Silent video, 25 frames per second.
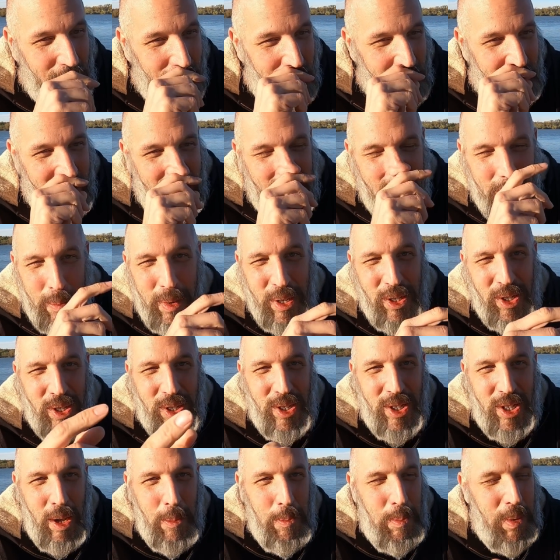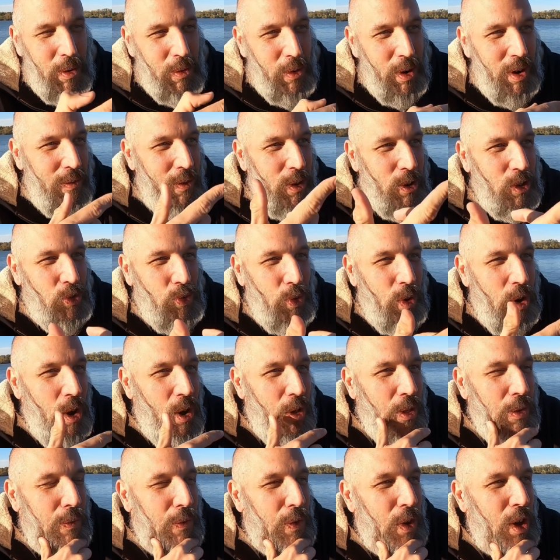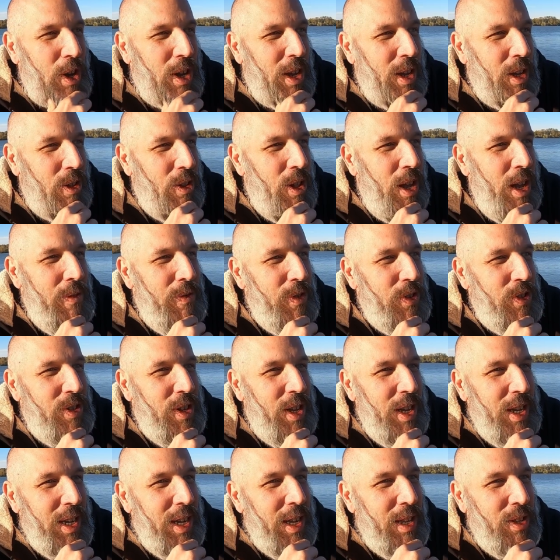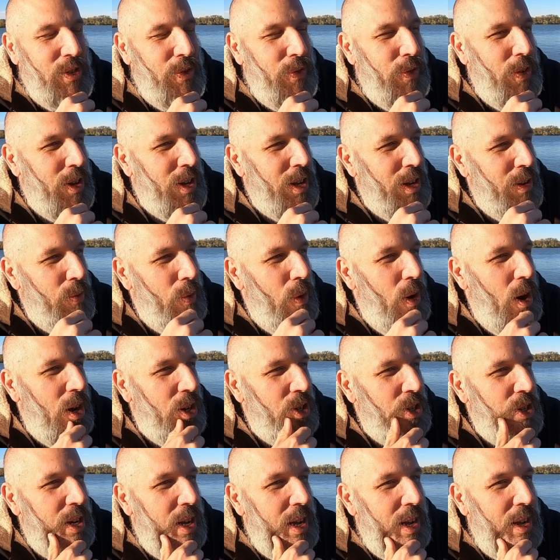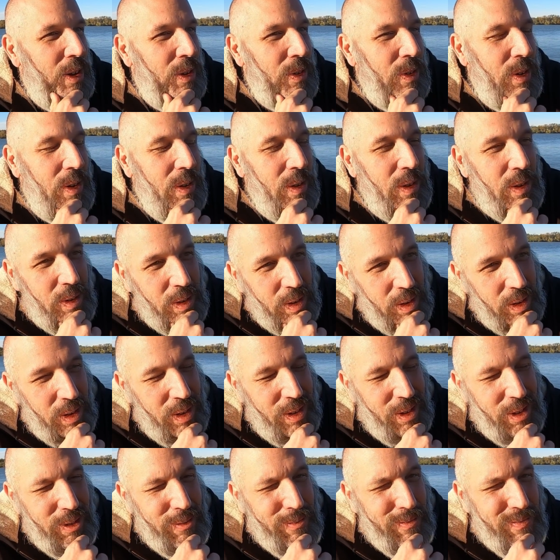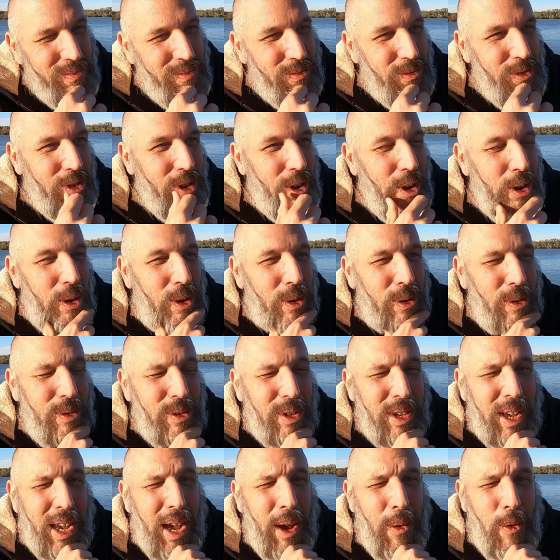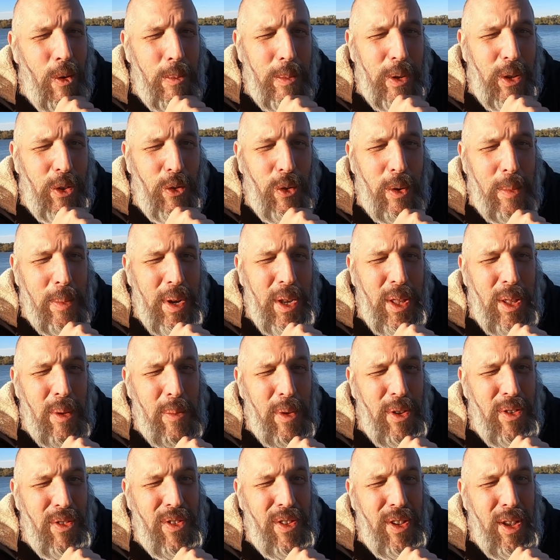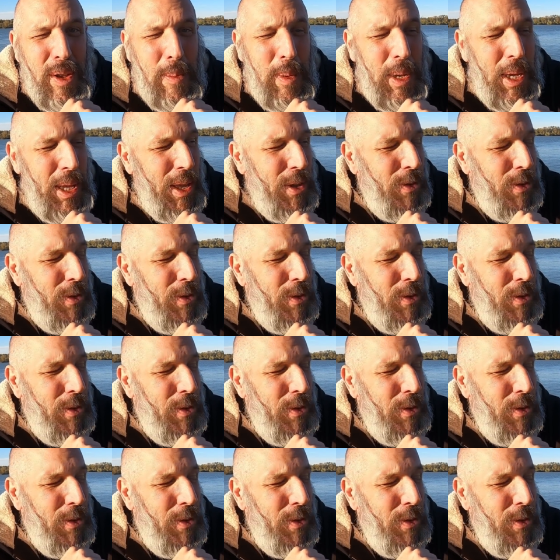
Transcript: And then the Mississippi River is where all the fucking glyphosate gets fucking washed down. So, yeah, I won't be swimming in the Mississippi,